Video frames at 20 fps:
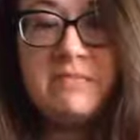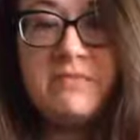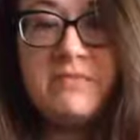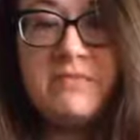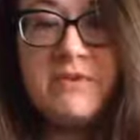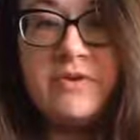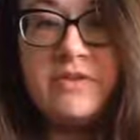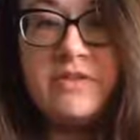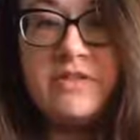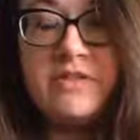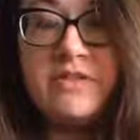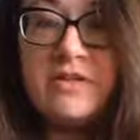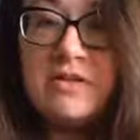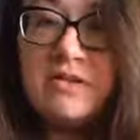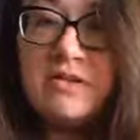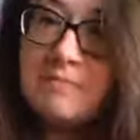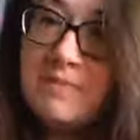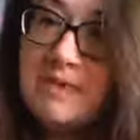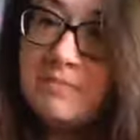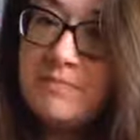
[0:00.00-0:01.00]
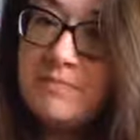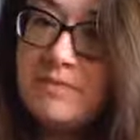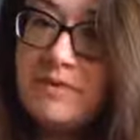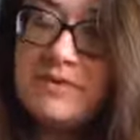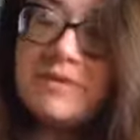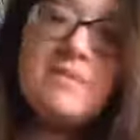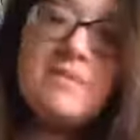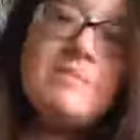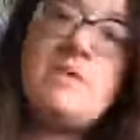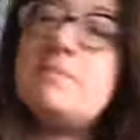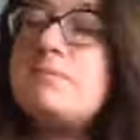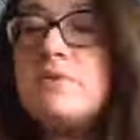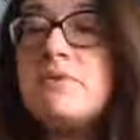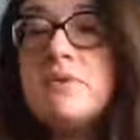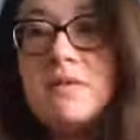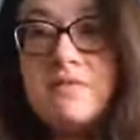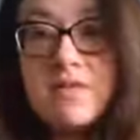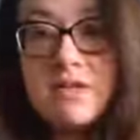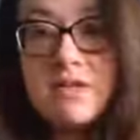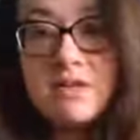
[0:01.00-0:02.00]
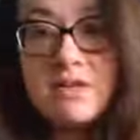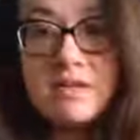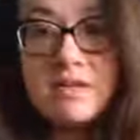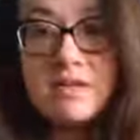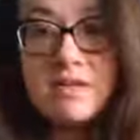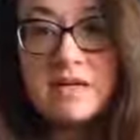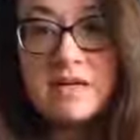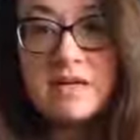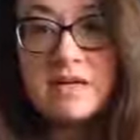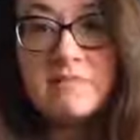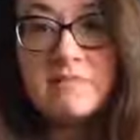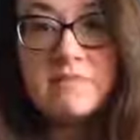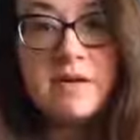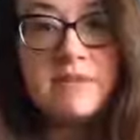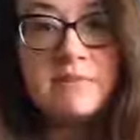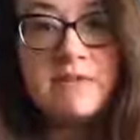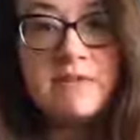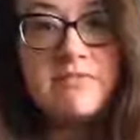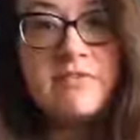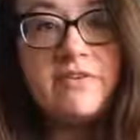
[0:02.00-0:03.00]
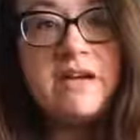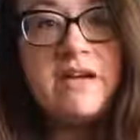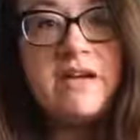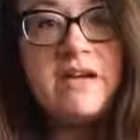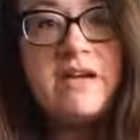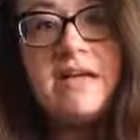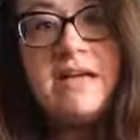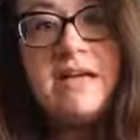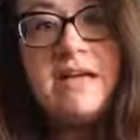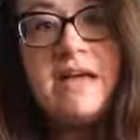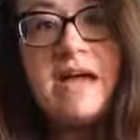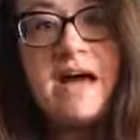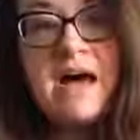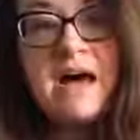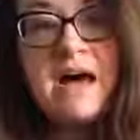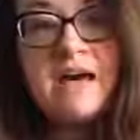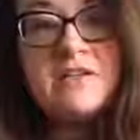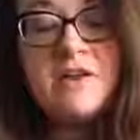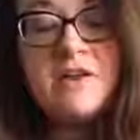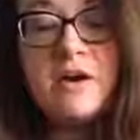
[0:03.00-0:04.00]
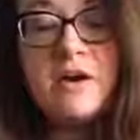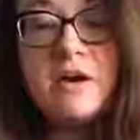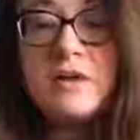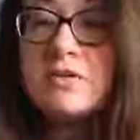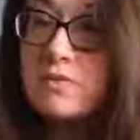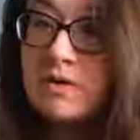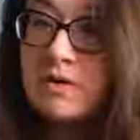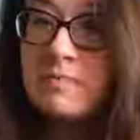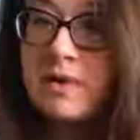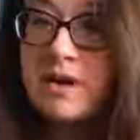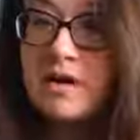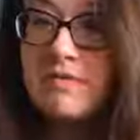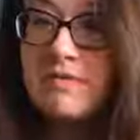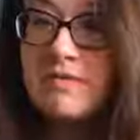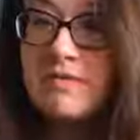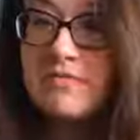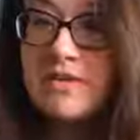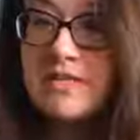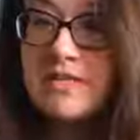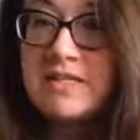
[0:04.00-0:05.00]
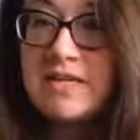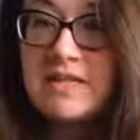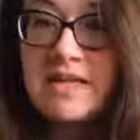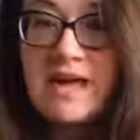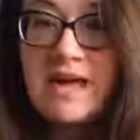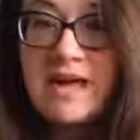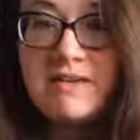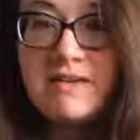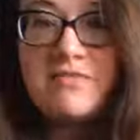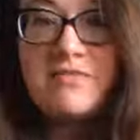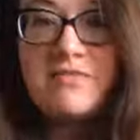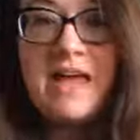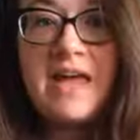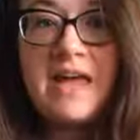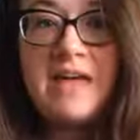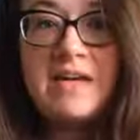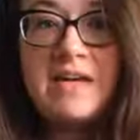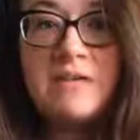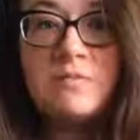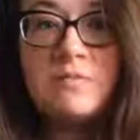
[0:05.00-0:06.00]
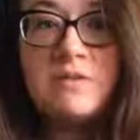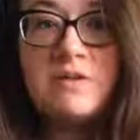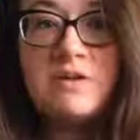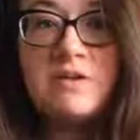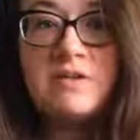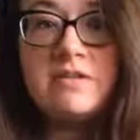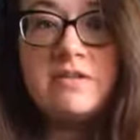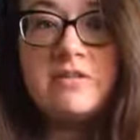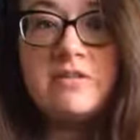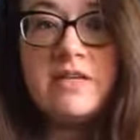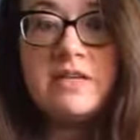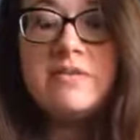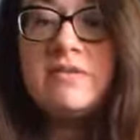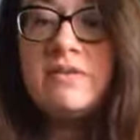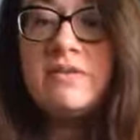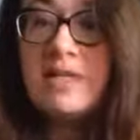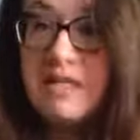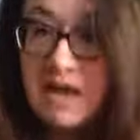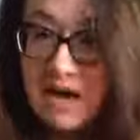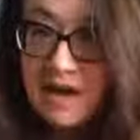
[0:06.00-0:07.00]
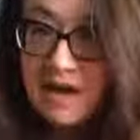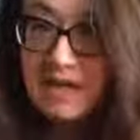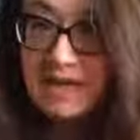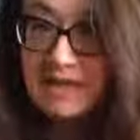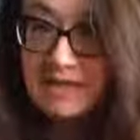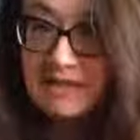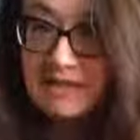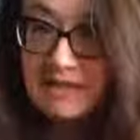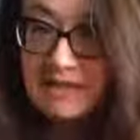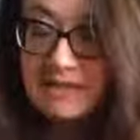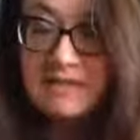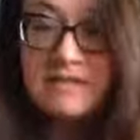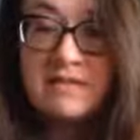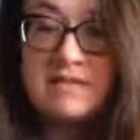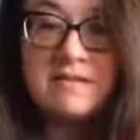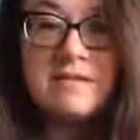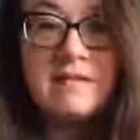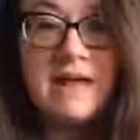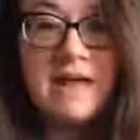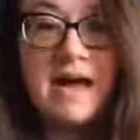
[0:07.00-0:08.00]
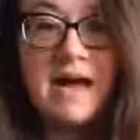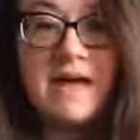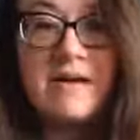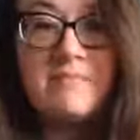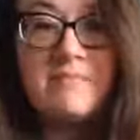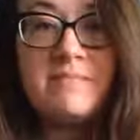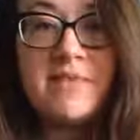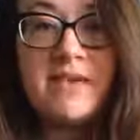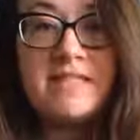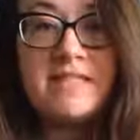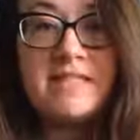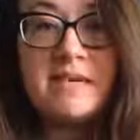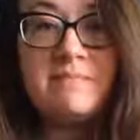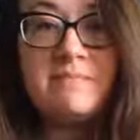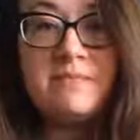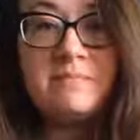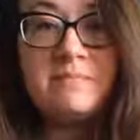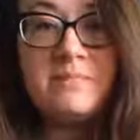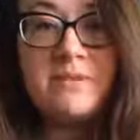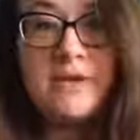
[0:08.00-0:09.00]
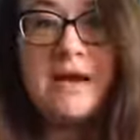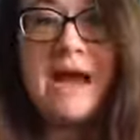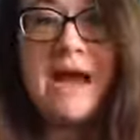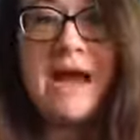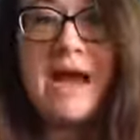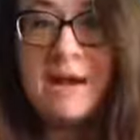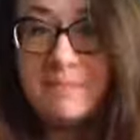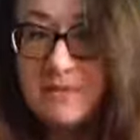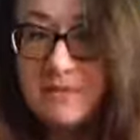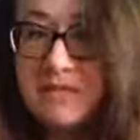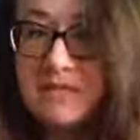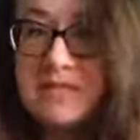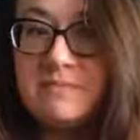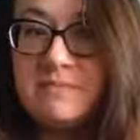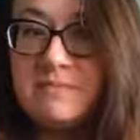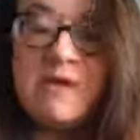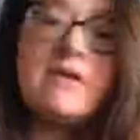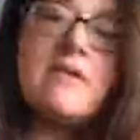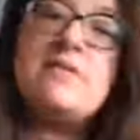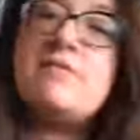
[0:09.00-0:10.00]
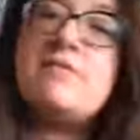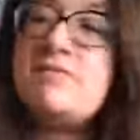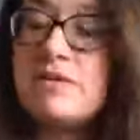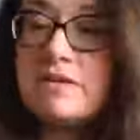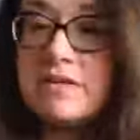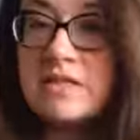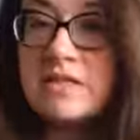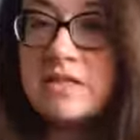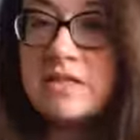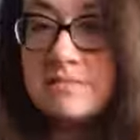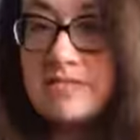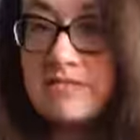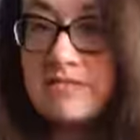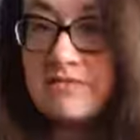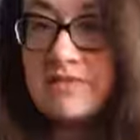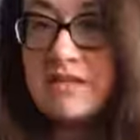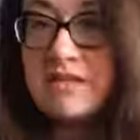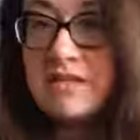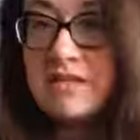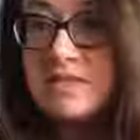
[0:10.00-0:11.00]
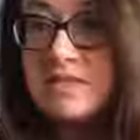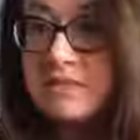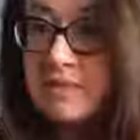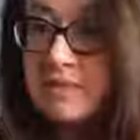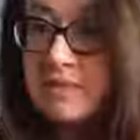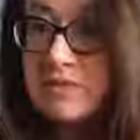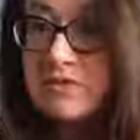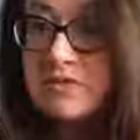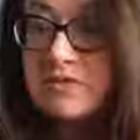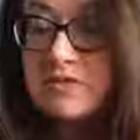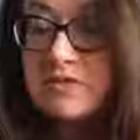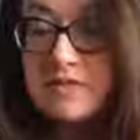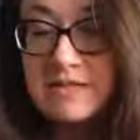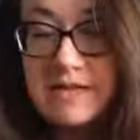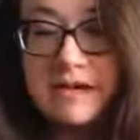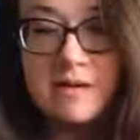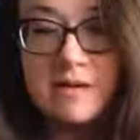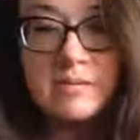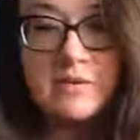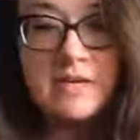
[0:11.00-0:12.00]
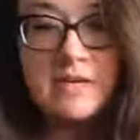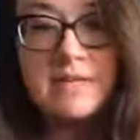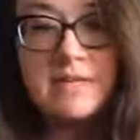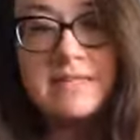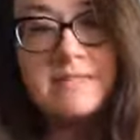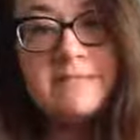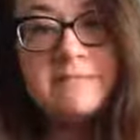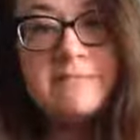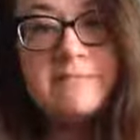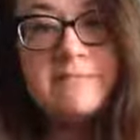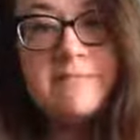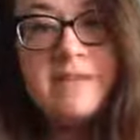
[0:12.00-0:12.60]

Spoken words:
For the Chinook people and the people living along the Columbia River, dogs were a part of everyday life and were generally not eaten, except perhaps as part of very specific special ceremonies.